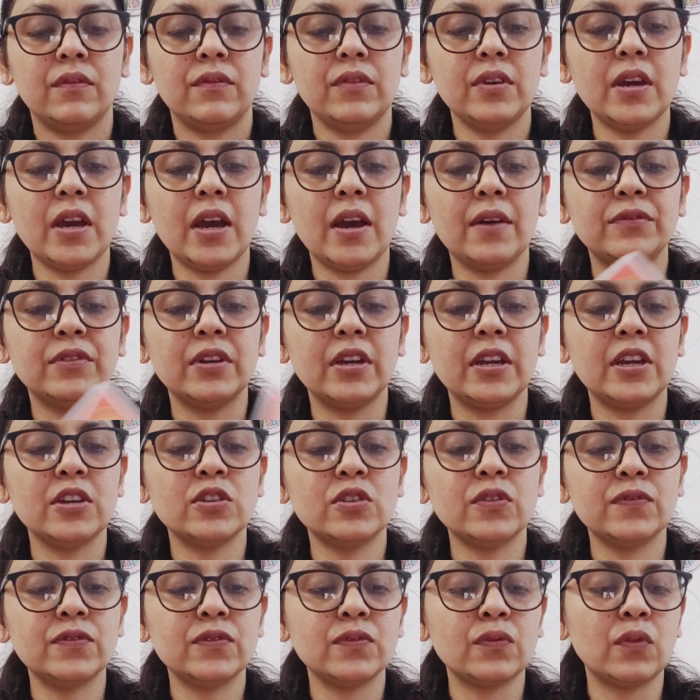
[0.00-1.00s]
We have the
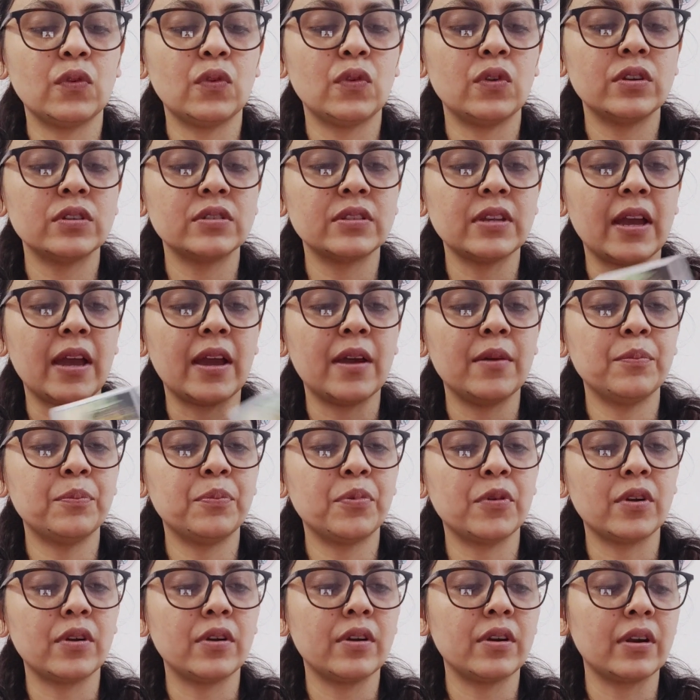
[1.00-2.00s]
Eight of Swords, the
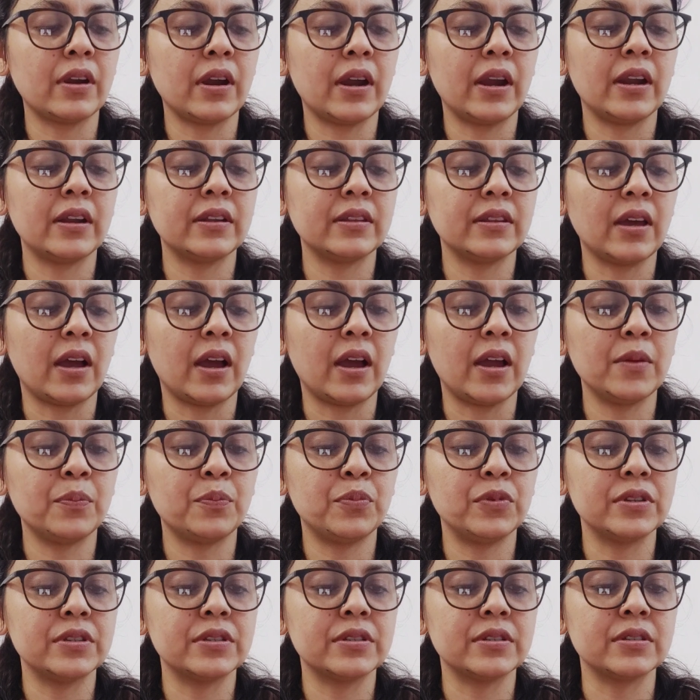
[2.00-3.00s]
Emperor, and the High
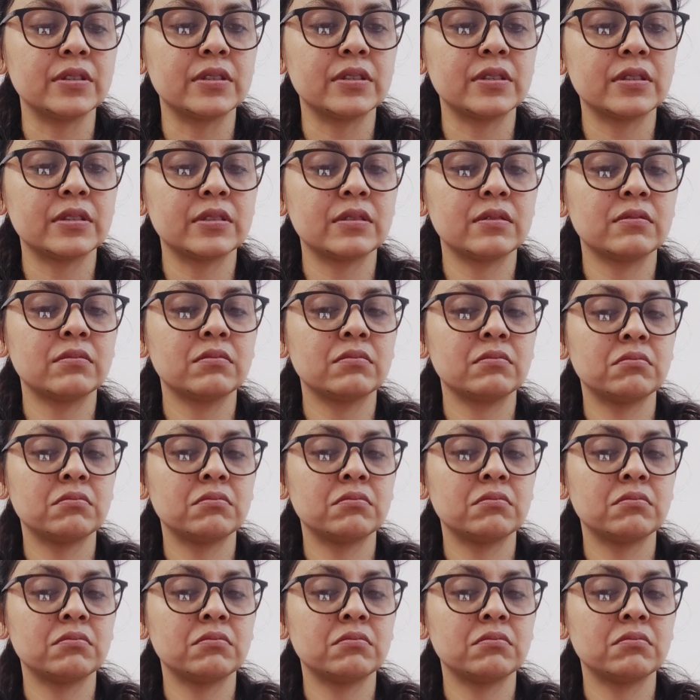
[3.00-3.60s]
Priestess.